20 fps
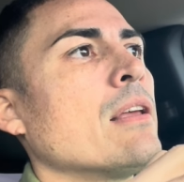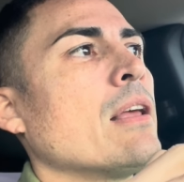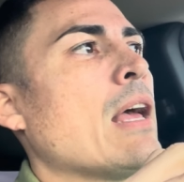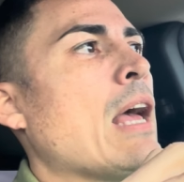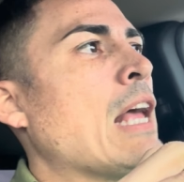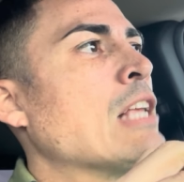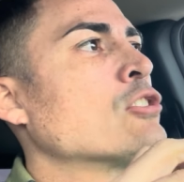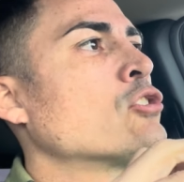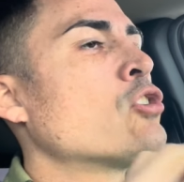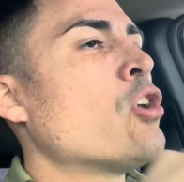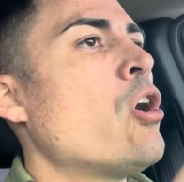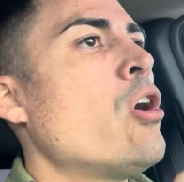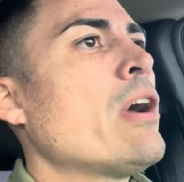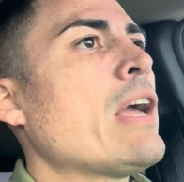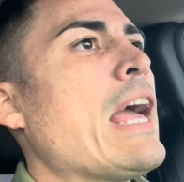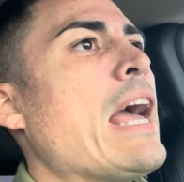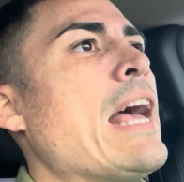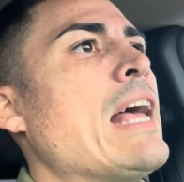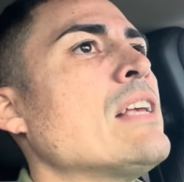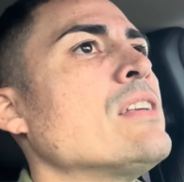As
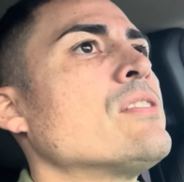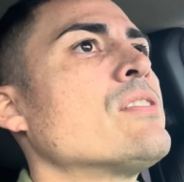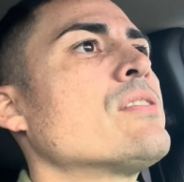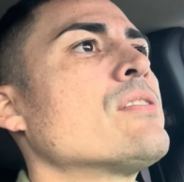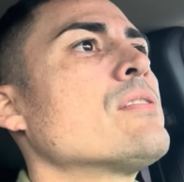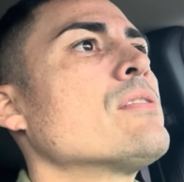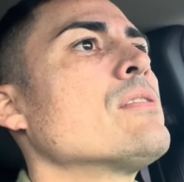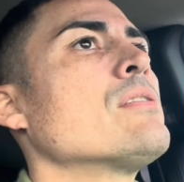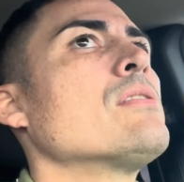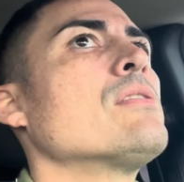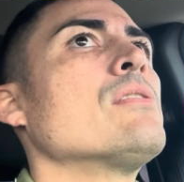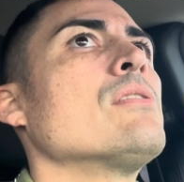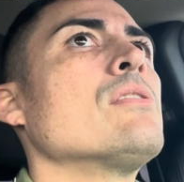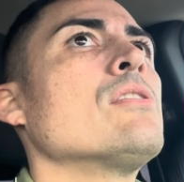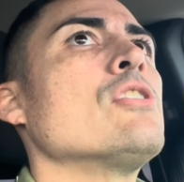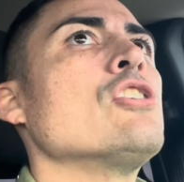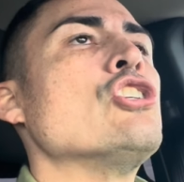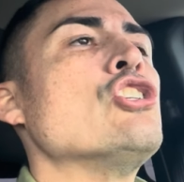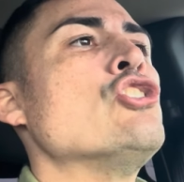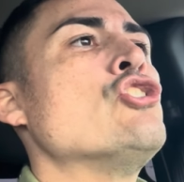long as
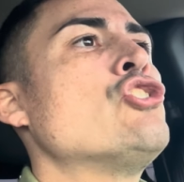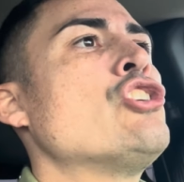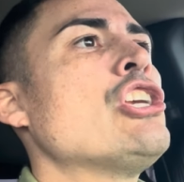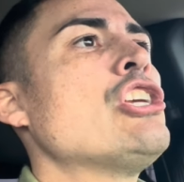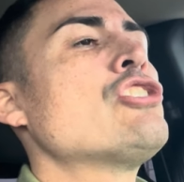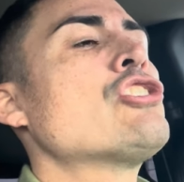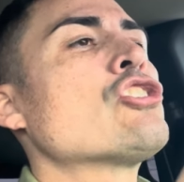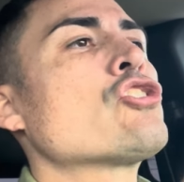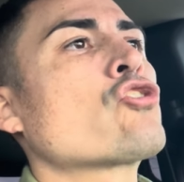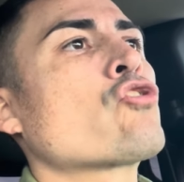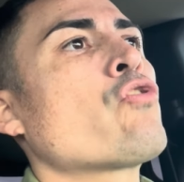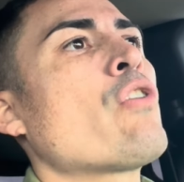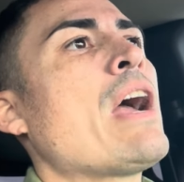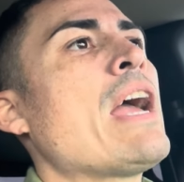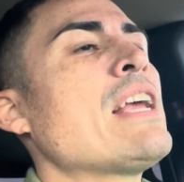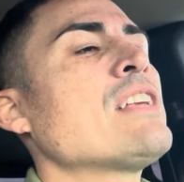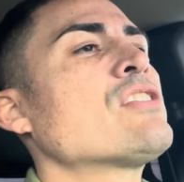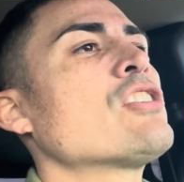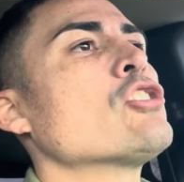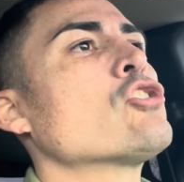Jesus
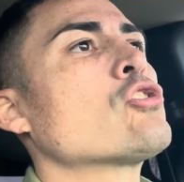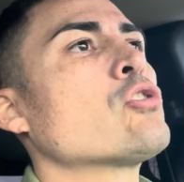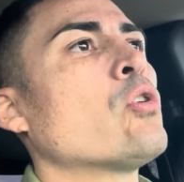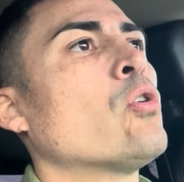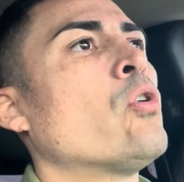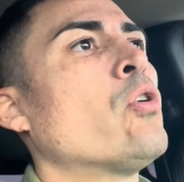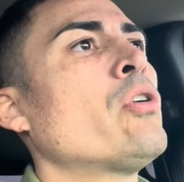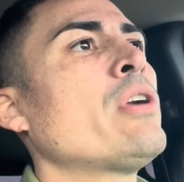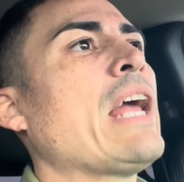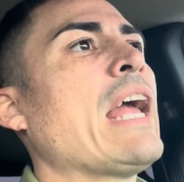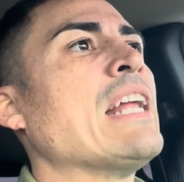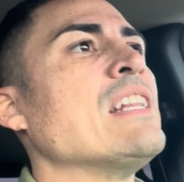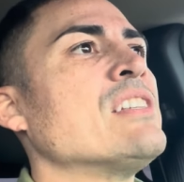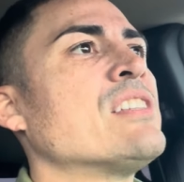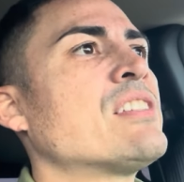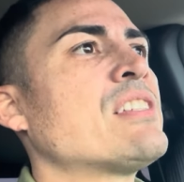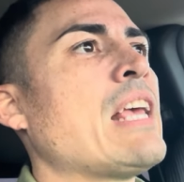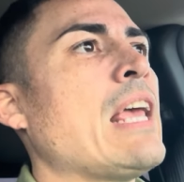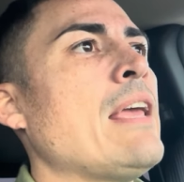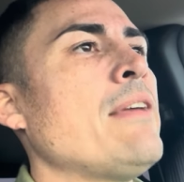Christ is Lord and
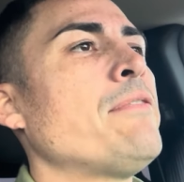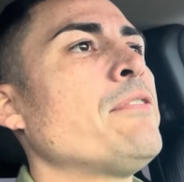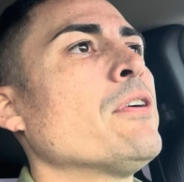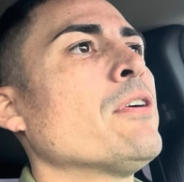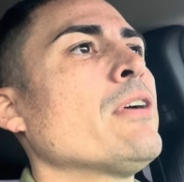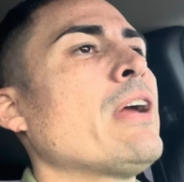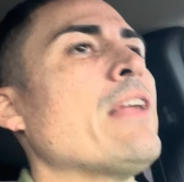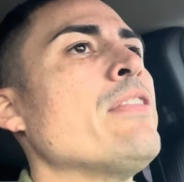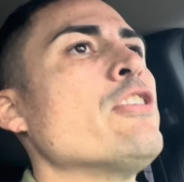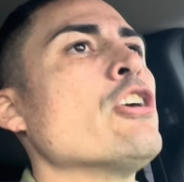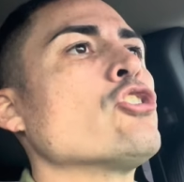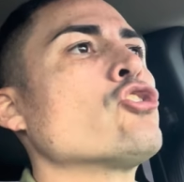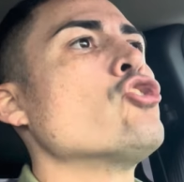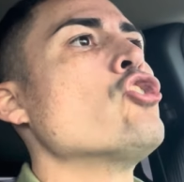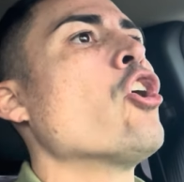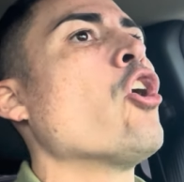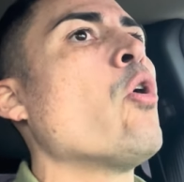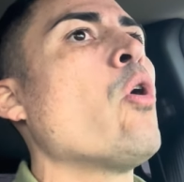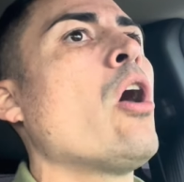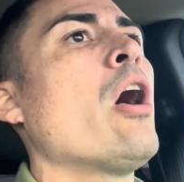Savior, and there's
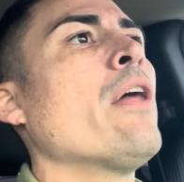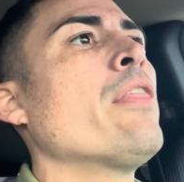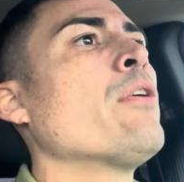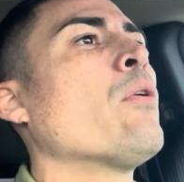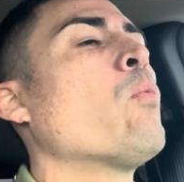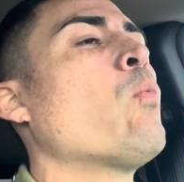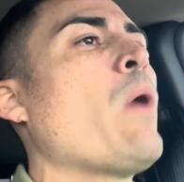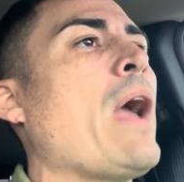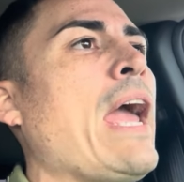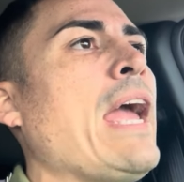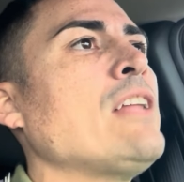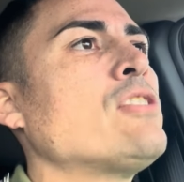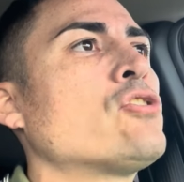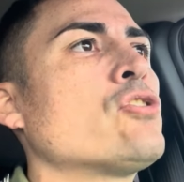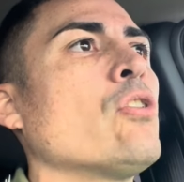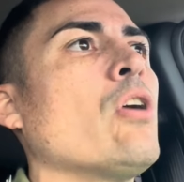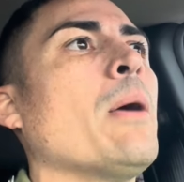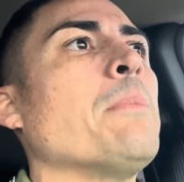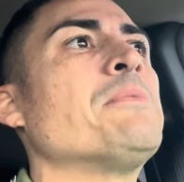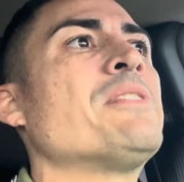no other way
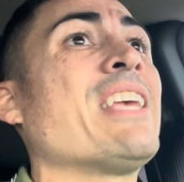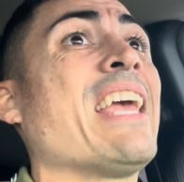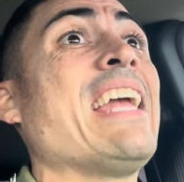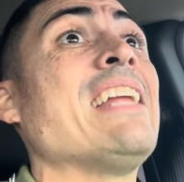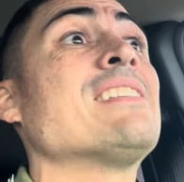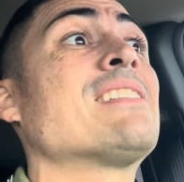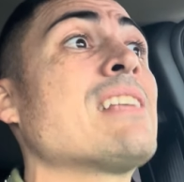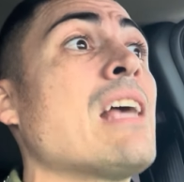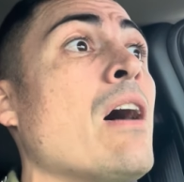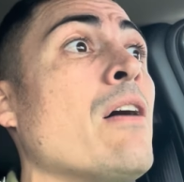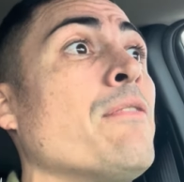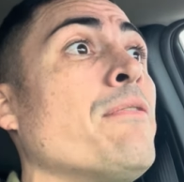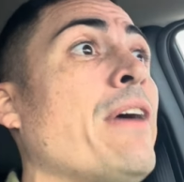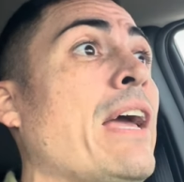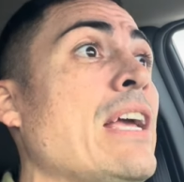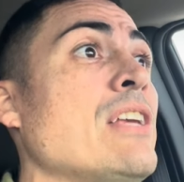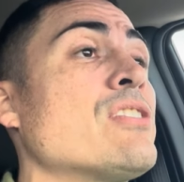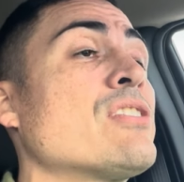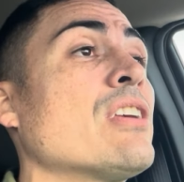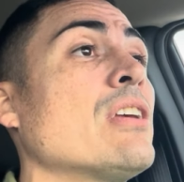to obtain
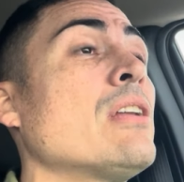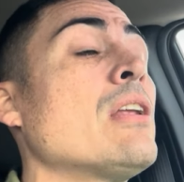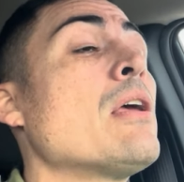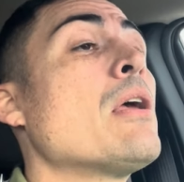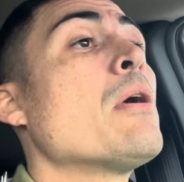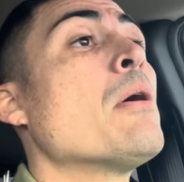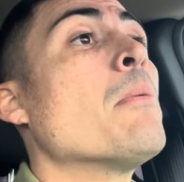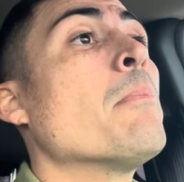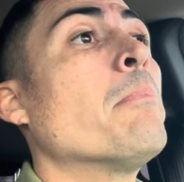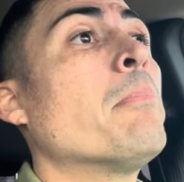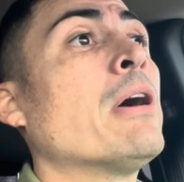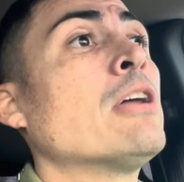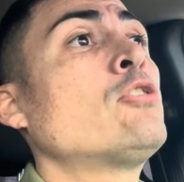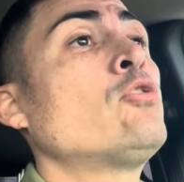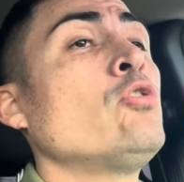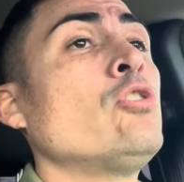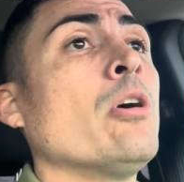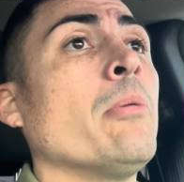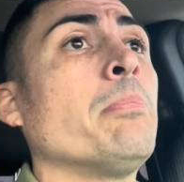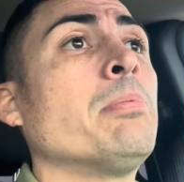salvation but
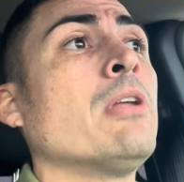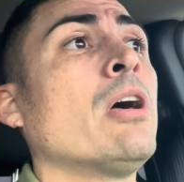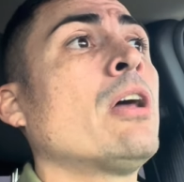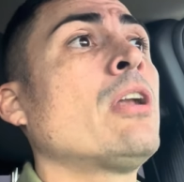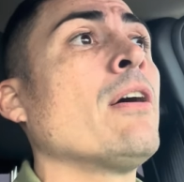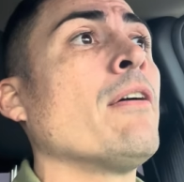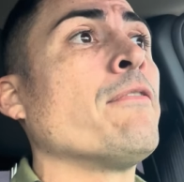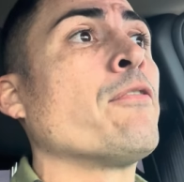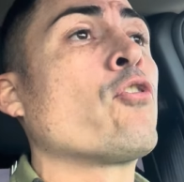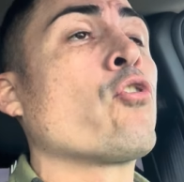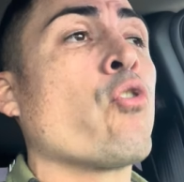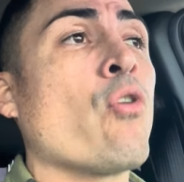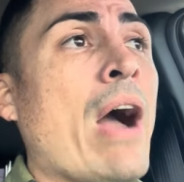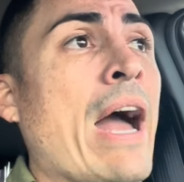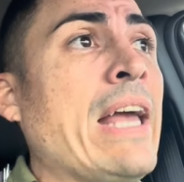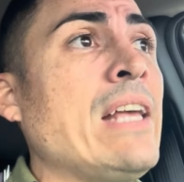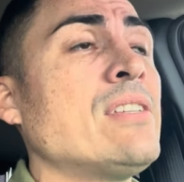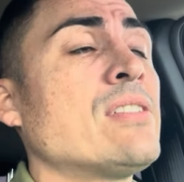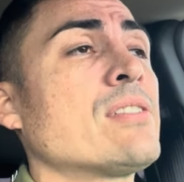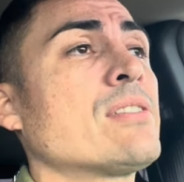through the blood of
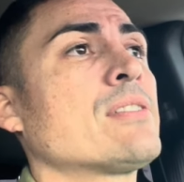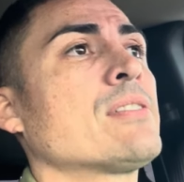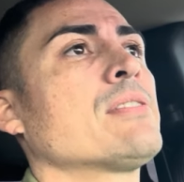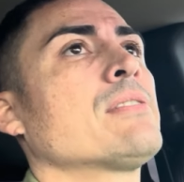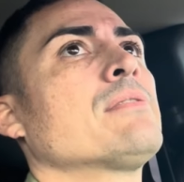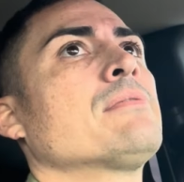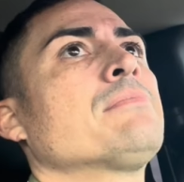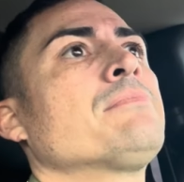Christ,